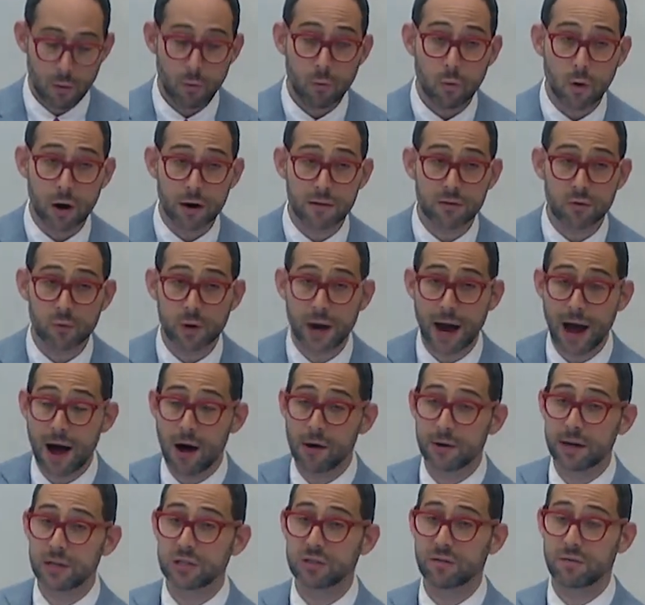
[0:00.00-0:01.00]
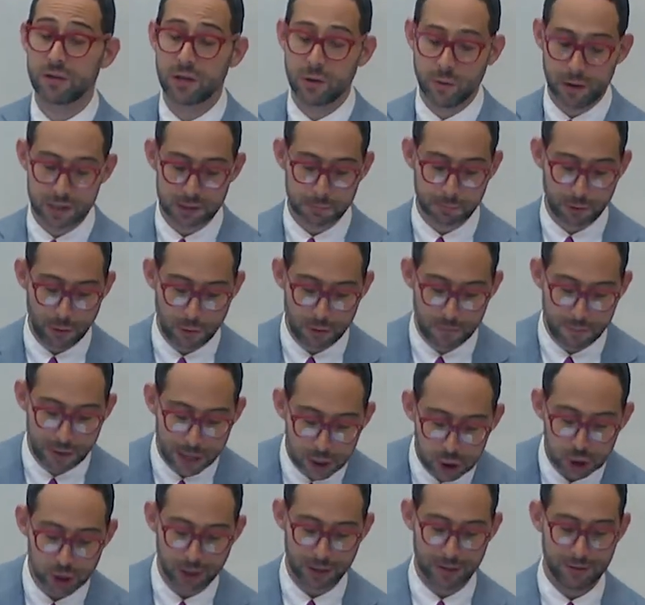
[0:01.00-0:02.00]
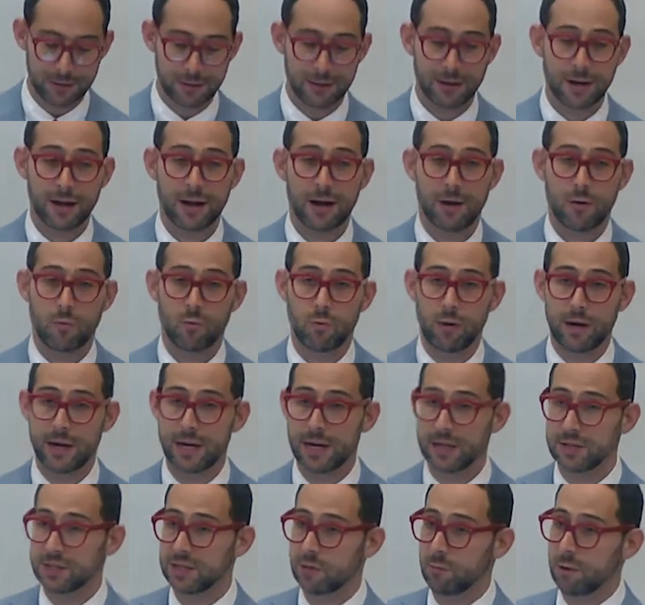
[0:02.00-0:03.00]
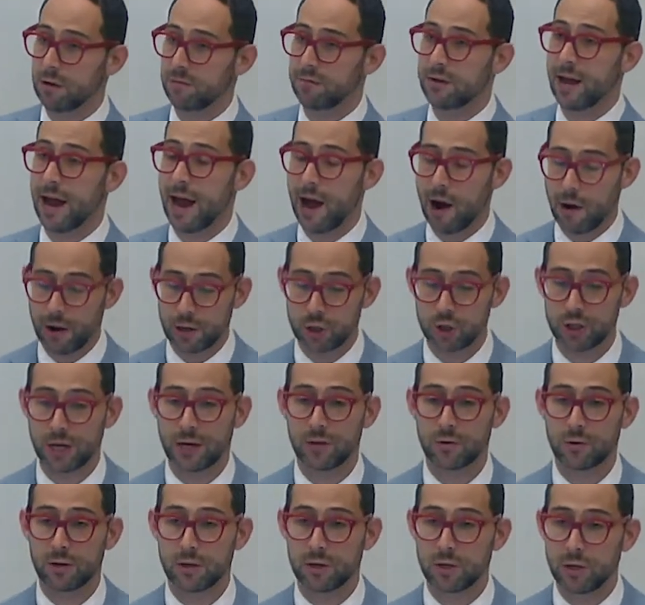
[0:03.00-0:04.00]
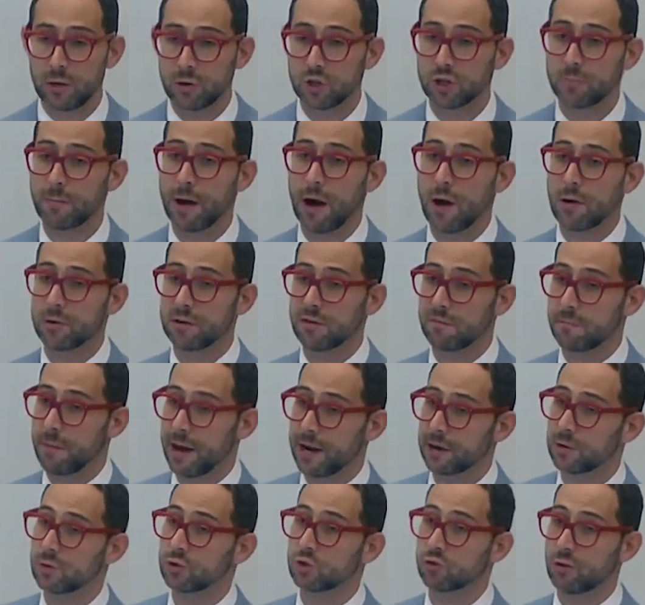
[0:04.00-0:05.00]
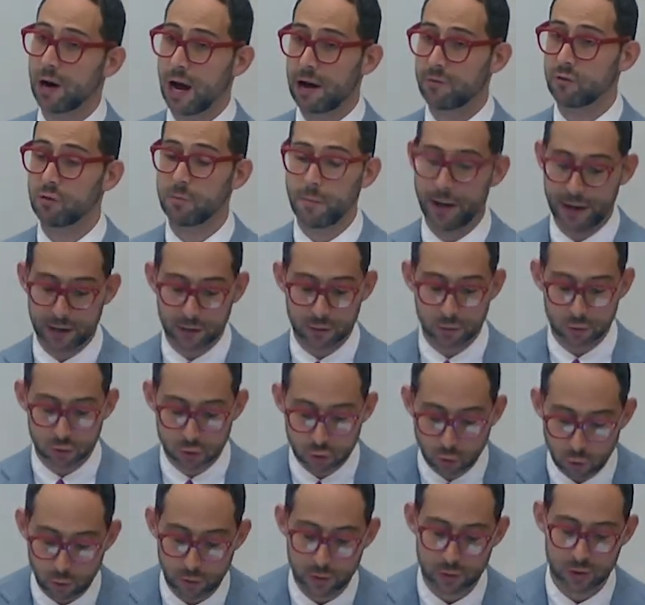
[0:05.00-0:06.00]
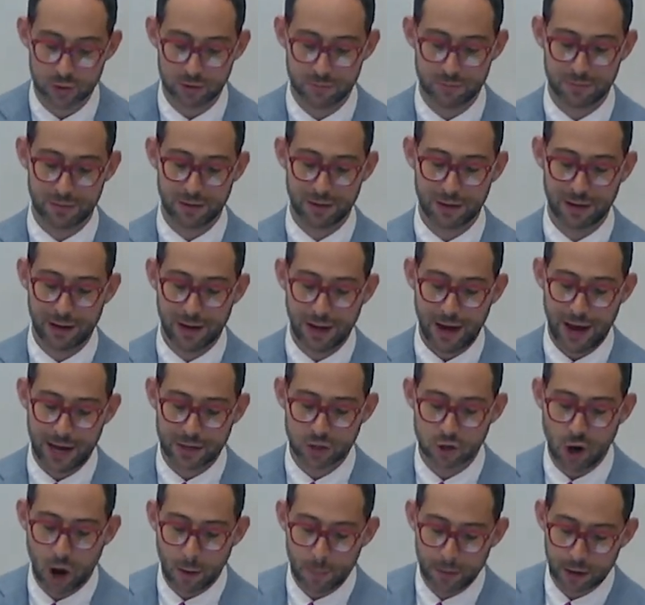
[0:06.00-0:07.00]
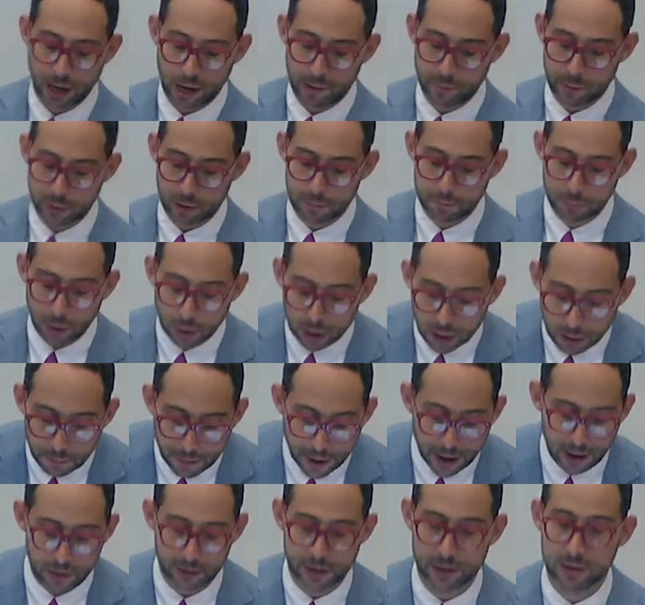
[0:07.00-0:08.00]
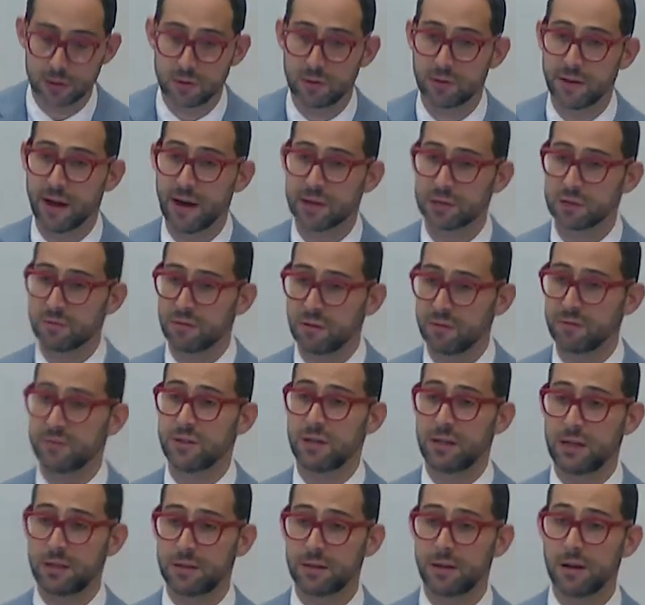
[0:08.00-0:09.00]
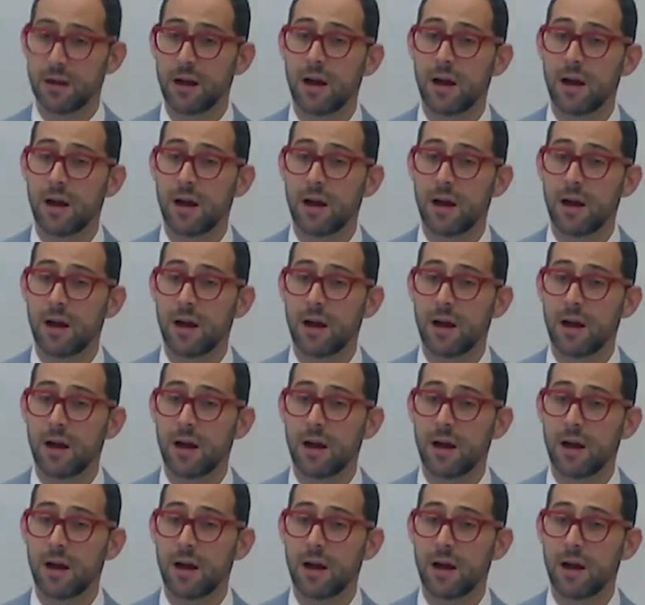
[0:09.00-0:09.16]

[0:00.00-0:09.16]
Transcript: One of the realities of the U S prohibition is that we've now engendered a huge amount of medical travel and medical tourism, a topic I wrote a book about in two thousand fifteen.